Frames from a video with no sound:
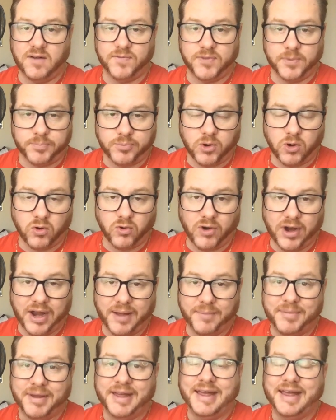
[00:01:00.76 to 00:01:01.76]
of the
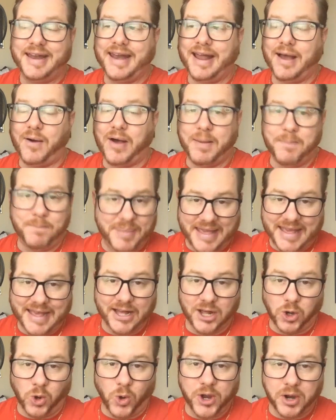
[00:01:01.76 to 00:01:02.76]
program. Now, being
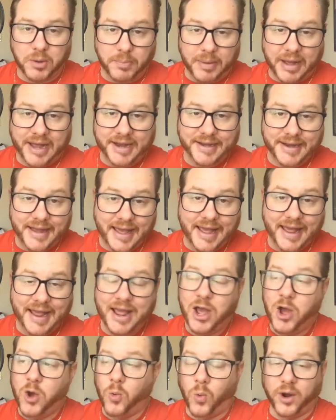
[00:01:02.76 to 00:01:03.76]
a lawyer by
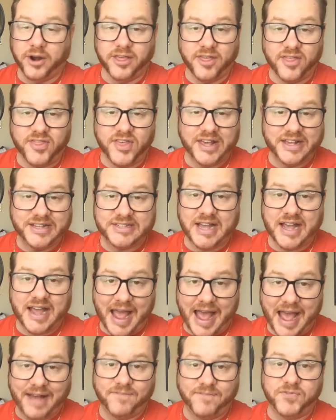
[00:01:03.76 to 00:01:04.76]
day, one of the things I
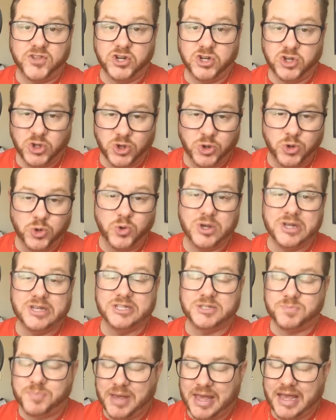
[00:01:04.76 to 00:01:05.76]
have to do
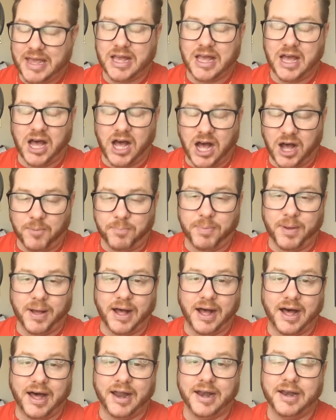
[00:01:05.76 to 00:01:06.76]
is pick up
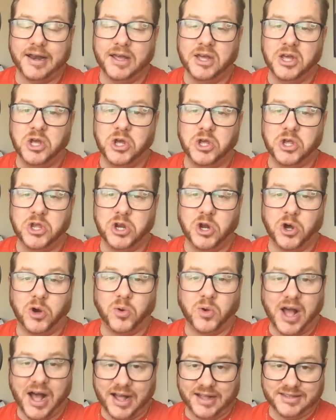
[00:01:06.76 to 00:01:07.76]
on,
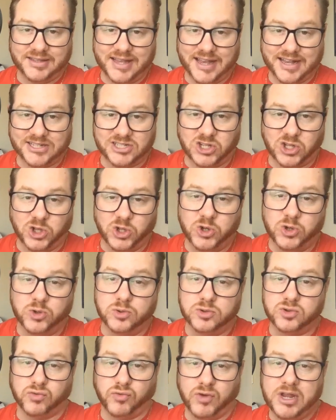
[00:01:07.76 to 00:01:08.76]
context
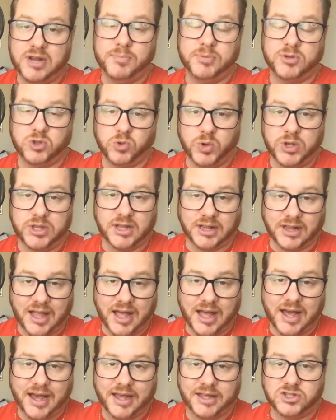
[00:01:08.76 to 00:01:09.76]
clues, read between the
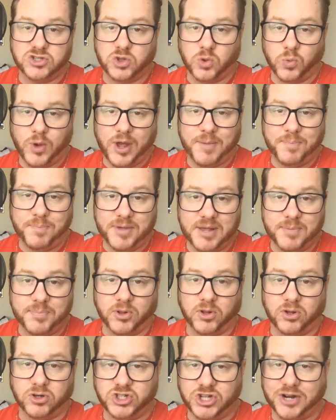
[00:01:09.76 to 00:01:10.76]
lines, the way
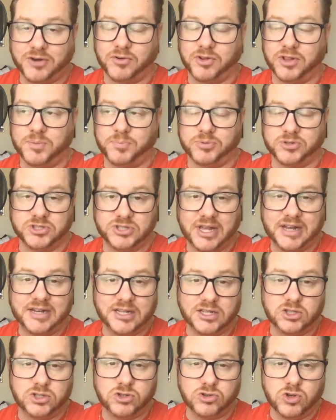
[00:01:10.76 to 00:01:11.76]
people are generally
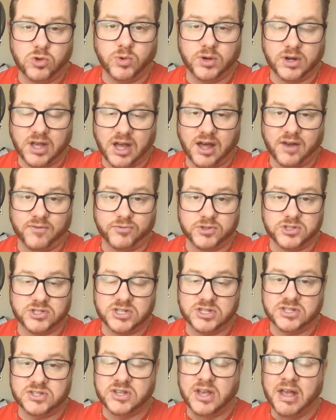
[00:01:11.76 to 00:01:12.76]
presenting to you in
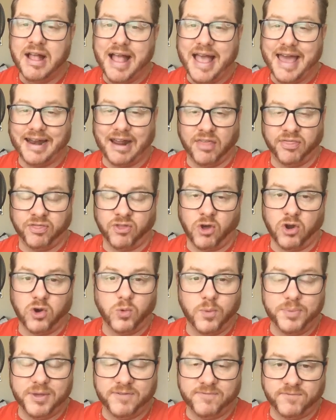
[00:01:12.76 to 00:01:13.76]
conferences. And I thought it
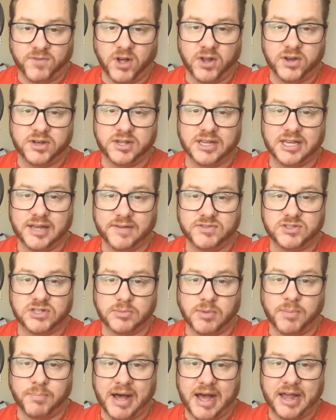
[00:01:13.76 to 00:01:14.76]
would be fun to give some
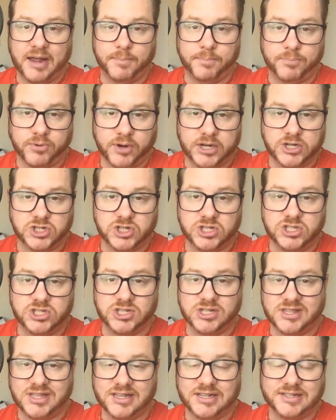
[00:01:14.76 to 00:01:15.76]
of my impressions
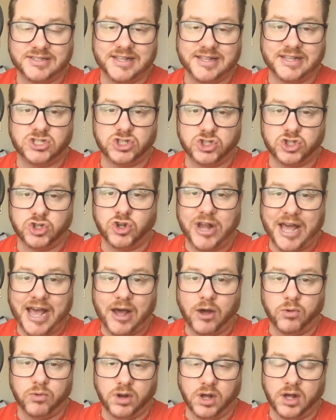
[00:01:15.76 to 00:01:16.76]
and things that stood
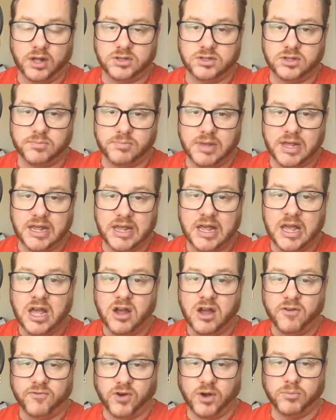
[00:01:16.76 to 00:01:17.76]
out to me
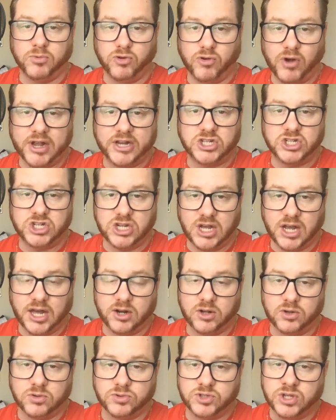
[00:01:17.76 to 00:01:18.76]
from Greg
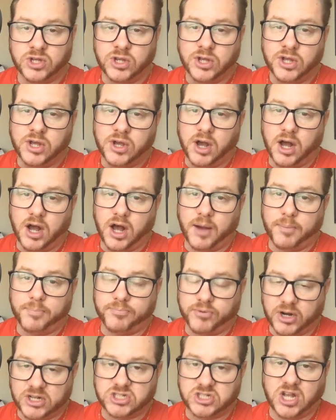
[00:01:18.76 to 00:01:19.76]
Schiano's
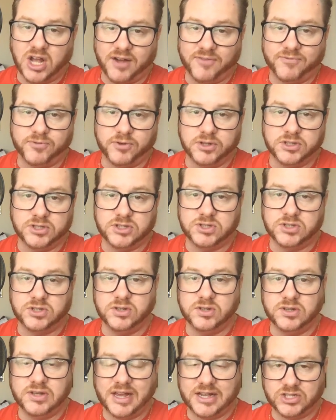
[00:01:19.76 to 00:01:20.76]
press conference
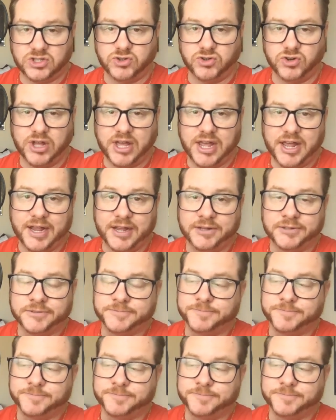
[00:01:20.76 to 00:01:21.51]
yesterday.